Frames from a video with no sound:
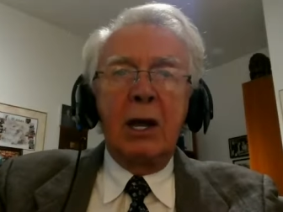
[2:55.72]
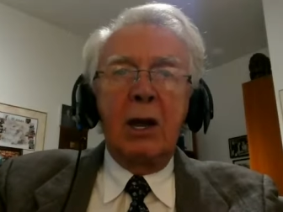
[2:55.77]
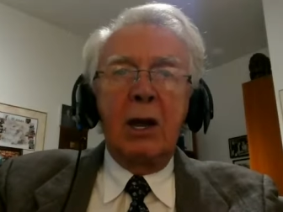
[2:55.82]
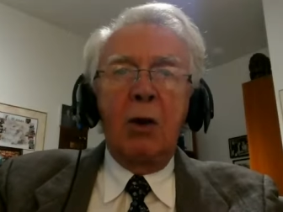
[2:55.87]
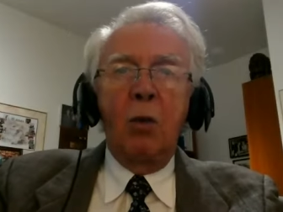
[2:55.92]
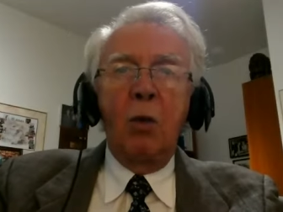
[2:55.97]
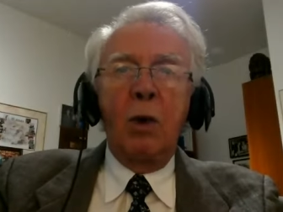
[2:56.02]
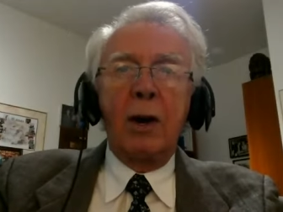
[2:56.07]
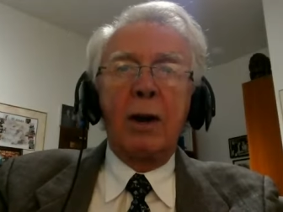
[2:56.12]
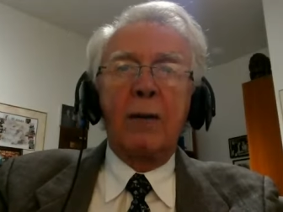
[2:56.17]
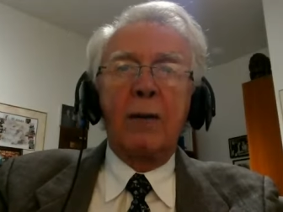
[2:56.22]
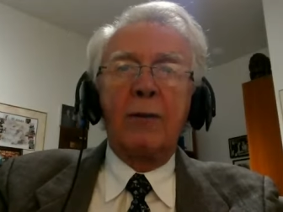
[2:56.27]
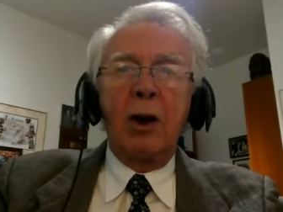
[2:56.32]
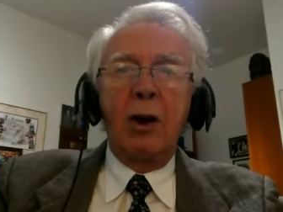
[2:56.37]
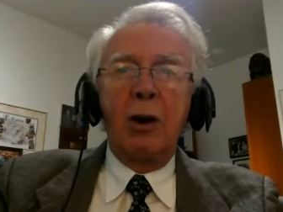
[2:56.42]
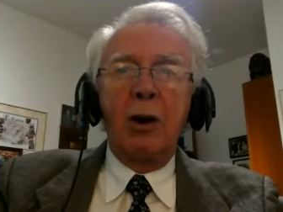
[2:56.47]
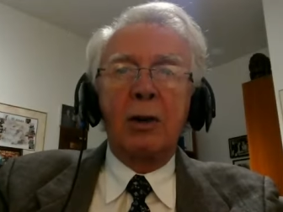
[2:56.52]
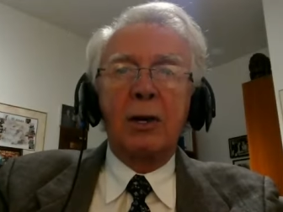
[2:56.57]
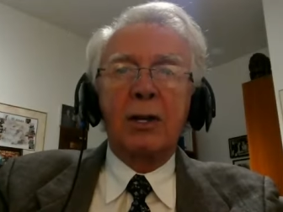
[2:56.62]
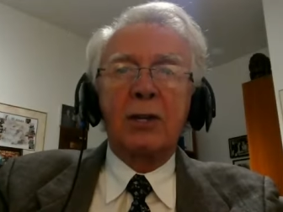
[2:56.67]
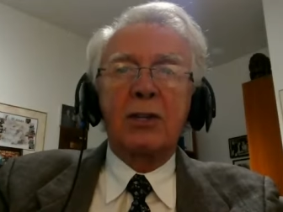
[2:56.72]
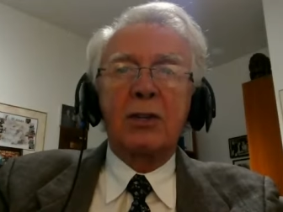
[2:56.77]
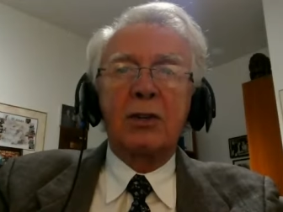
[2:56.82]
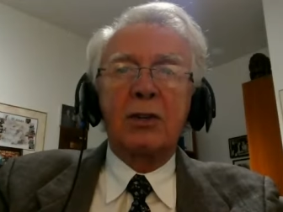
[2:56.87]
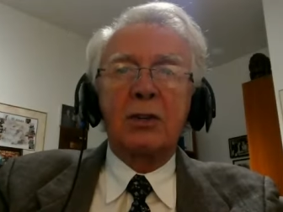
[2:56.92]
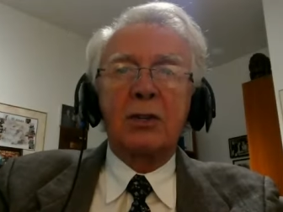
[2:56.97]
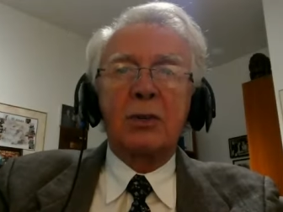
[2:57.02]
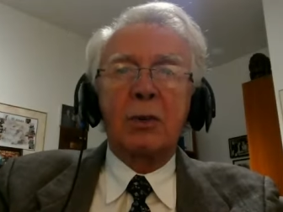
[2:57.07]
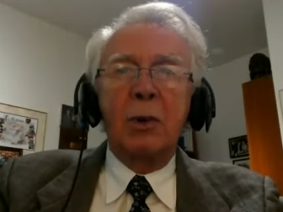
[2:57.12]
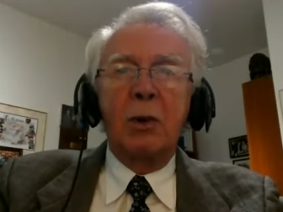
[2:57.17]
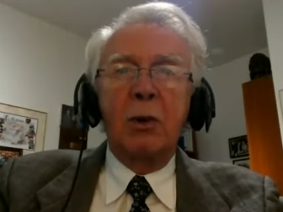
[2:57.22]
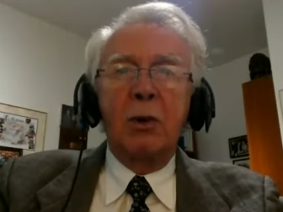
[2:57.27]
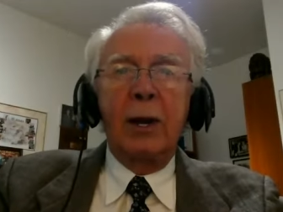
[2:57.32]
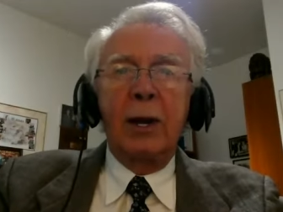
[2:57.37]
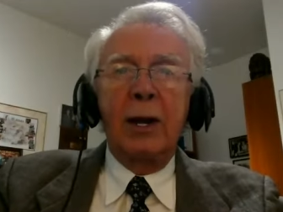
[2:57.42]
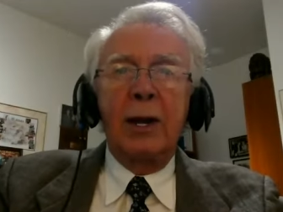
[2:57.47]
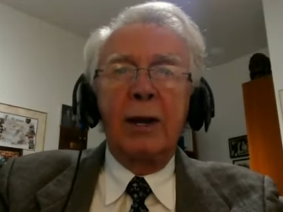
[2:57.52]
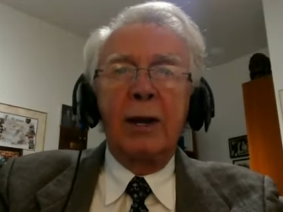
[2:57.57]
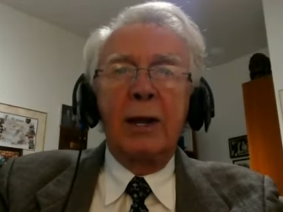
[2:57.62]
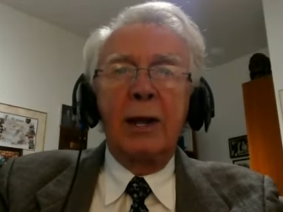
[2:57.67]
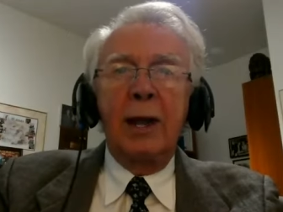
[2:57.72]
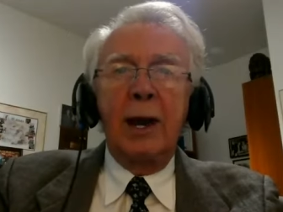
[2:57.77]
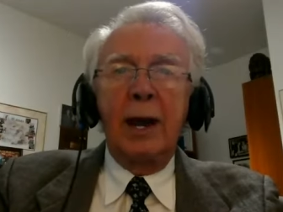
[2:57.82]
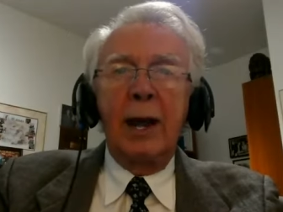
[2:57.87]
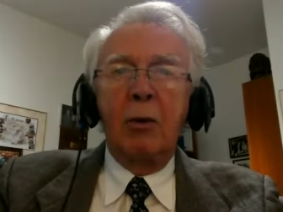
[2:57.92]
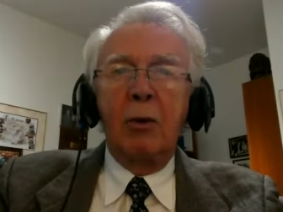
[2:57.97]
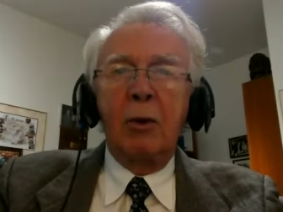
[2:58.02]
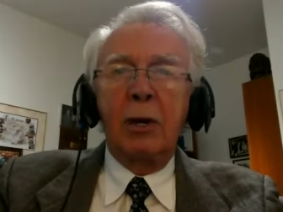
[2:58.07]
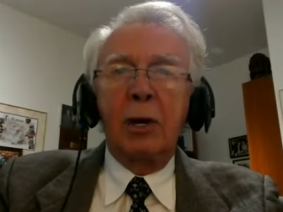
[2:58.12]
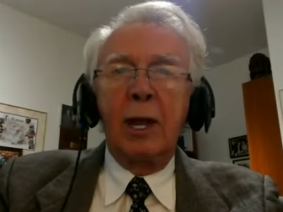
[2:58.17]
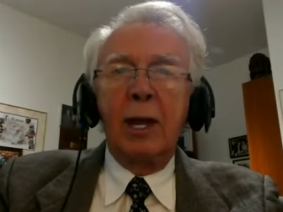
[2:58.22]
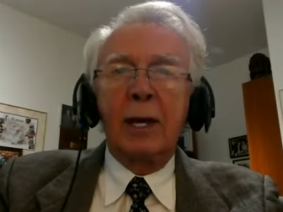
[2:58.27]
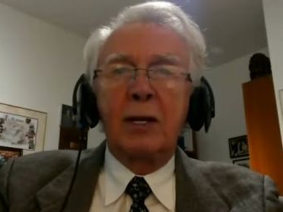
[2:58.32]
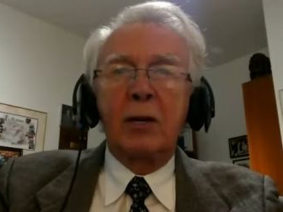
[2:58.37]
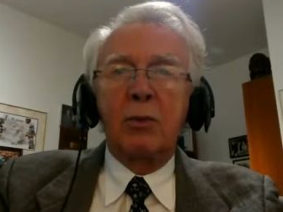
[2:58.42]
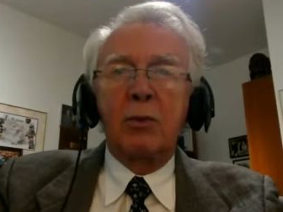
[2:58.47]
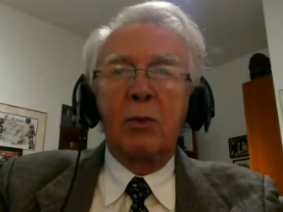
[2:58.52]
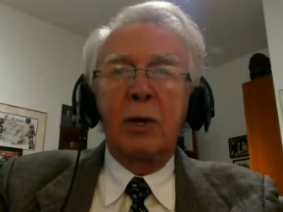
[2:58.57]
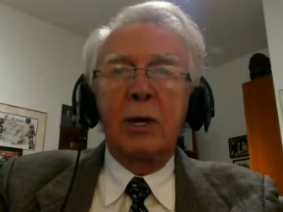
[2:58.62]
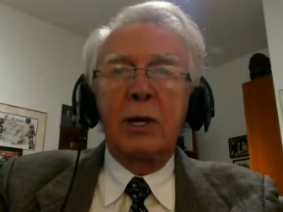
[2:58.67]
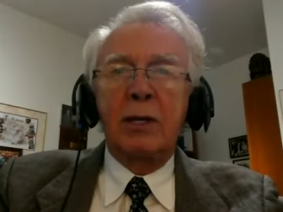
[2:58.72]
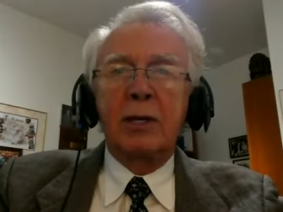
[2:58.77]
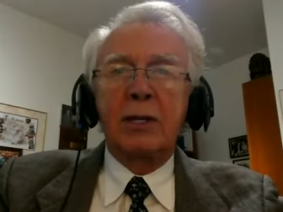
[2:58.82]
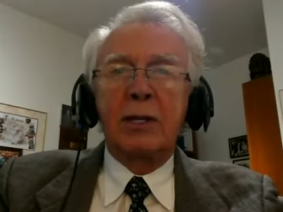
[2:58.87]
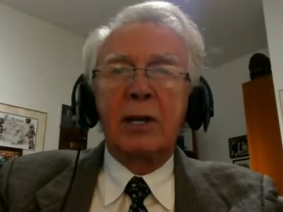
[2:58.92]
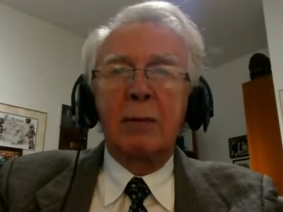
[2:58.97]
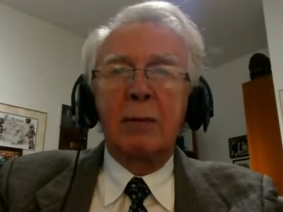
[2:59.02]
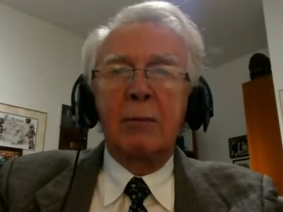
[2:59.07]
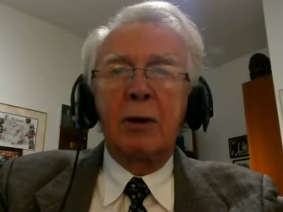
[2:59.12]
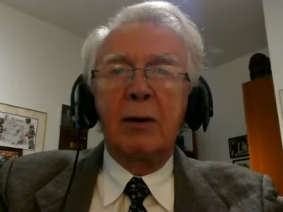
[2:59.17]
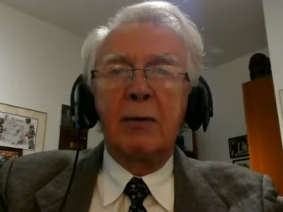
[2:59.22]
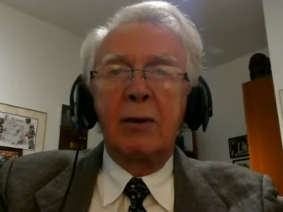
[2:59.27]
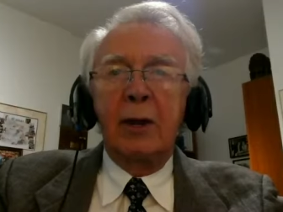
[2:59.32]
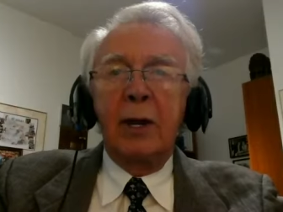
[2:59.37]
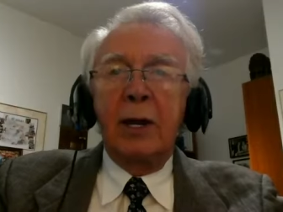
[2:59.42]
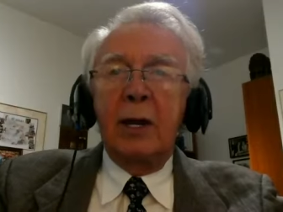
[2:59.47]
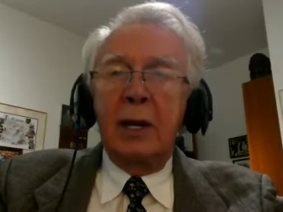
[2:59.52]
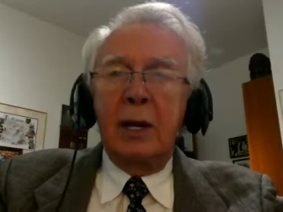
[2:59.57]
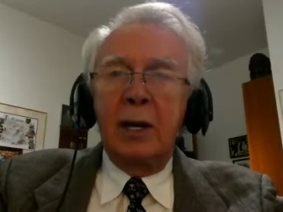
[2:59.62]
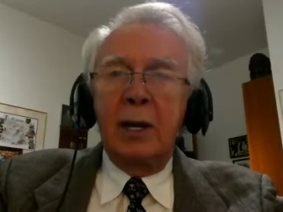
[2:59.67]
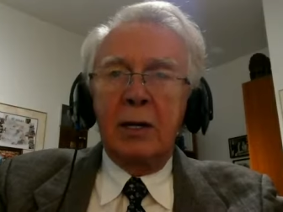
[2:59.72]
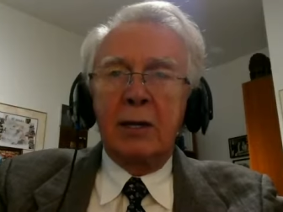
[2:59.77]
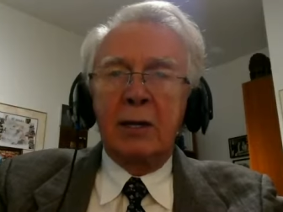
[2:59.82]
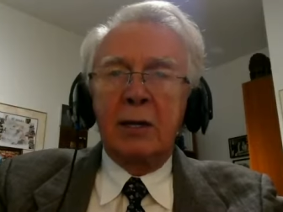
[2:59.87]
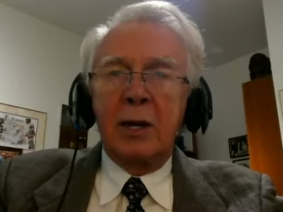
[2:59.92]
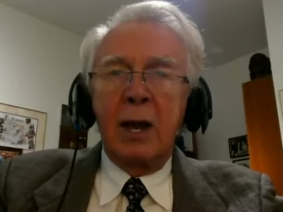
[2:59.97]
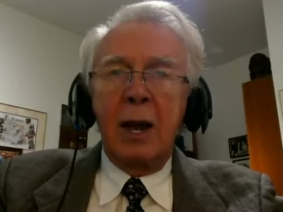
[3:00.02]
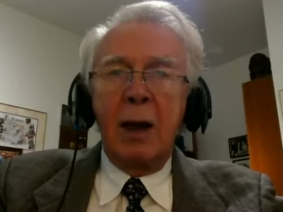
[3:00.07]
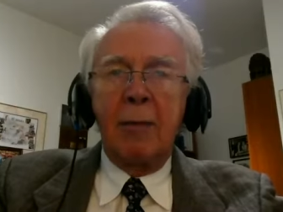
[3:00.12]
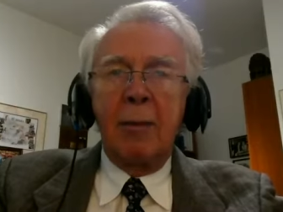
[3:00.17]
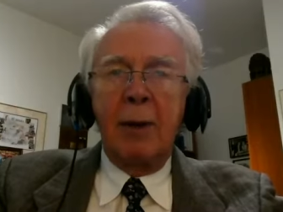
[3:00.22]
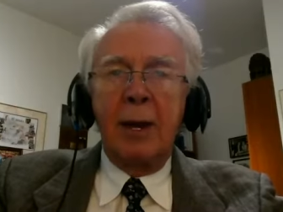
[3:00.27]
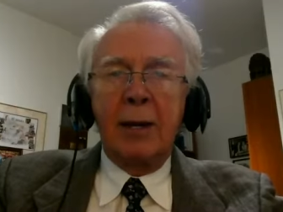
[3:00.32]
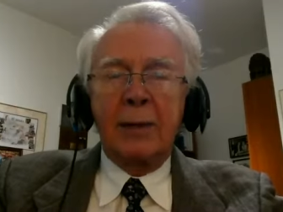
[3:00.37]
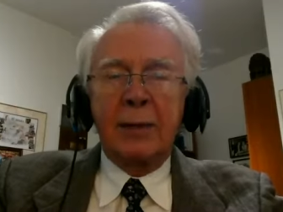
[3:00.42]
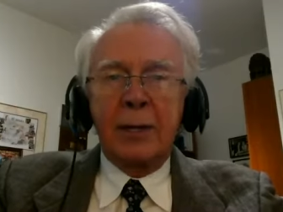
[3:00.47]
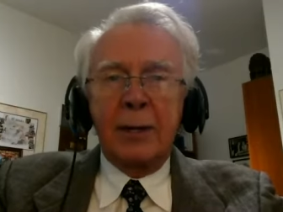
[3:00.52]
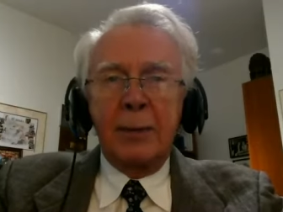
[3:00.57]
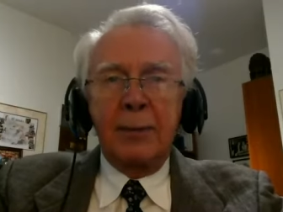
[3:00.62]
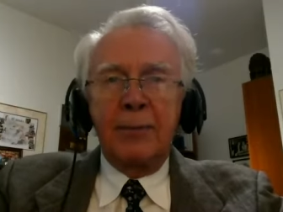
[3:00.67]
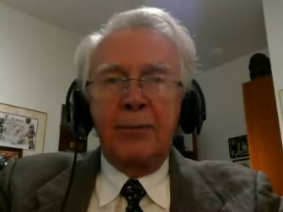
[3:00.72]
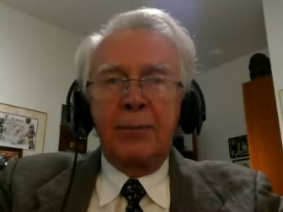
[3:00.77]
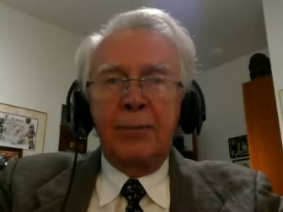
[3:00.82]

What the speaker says: One of our listeners wrote in, and I would like to read some of his comments.